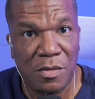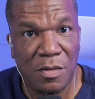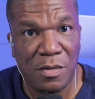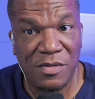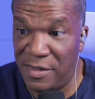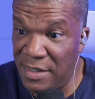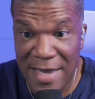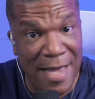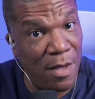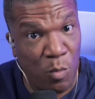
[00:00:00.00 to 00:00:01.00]
CeeDee
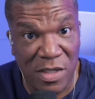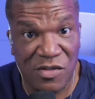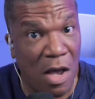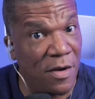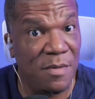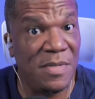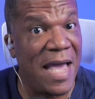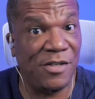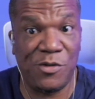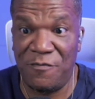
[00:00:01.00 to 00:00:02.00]
Lamb, we saw him
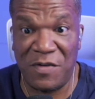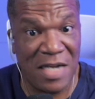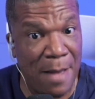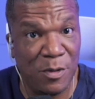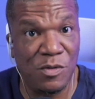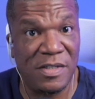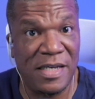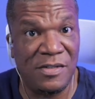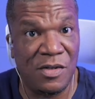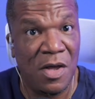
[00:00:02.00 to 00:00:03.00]
last year, phenomenal
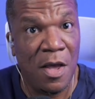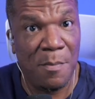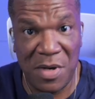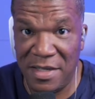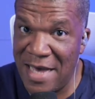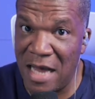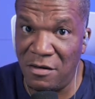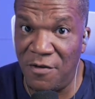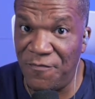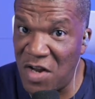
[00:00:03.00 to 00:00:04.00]
season, but he got a
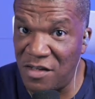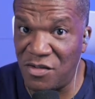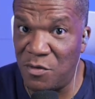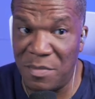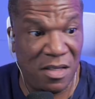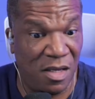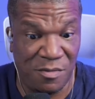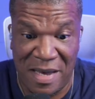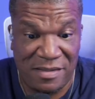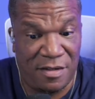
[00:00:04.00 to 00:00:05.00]
little flustered because
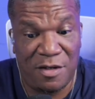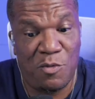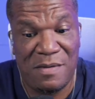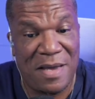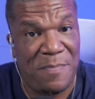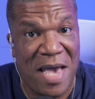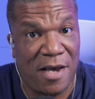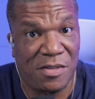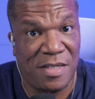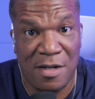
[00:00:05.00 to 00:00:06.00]
basically the Green Bay
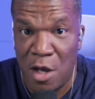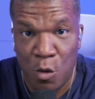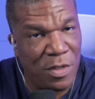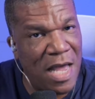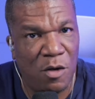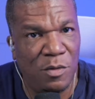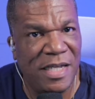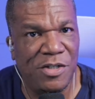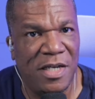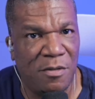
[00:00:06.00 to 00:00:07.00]
Packers said, we're not going to
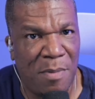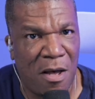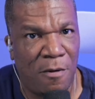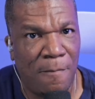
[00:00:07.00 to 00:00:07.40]
let you get the ball.